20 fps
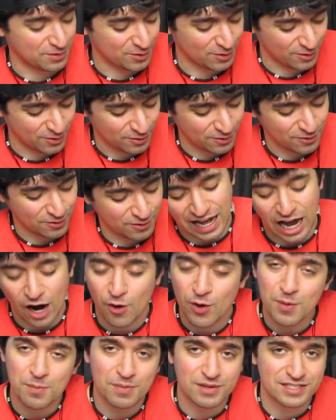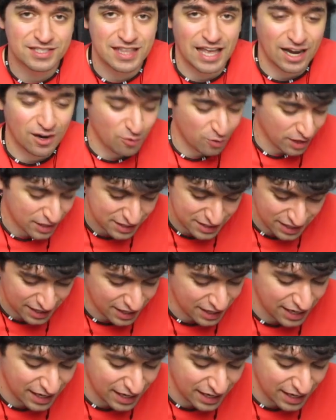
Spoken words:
So I already missed that question.